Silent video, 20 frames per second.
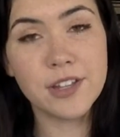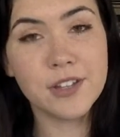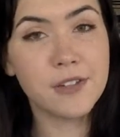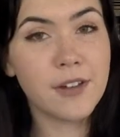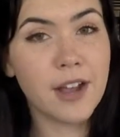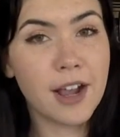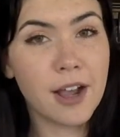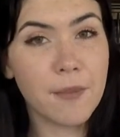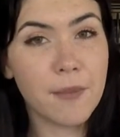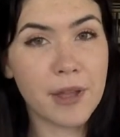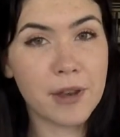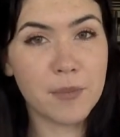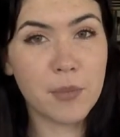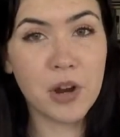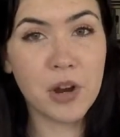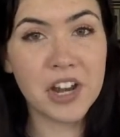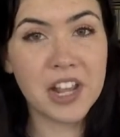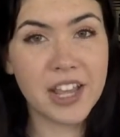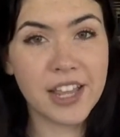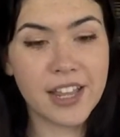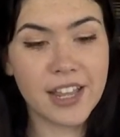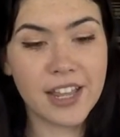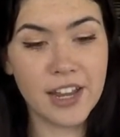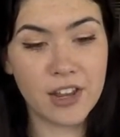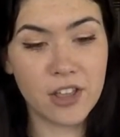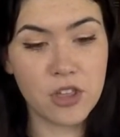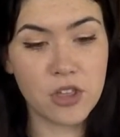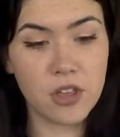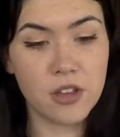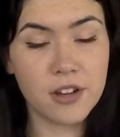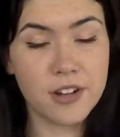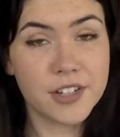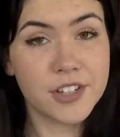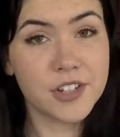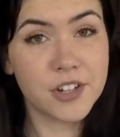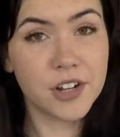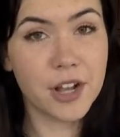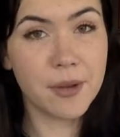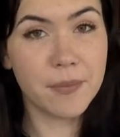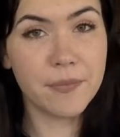do recommend putting it in a sugar
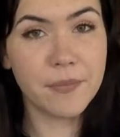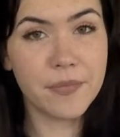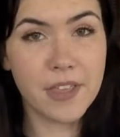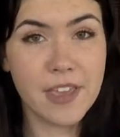scrub.